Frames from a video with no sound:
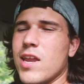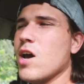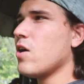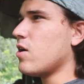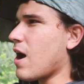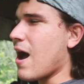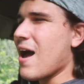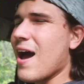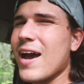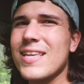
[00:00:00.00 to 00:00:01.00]
you know,
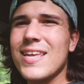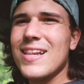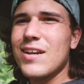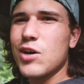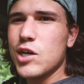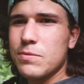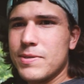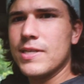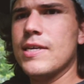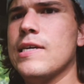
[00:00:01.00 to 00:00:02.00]
I did a little
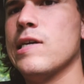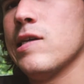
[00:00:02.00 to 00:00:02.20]
oopsie.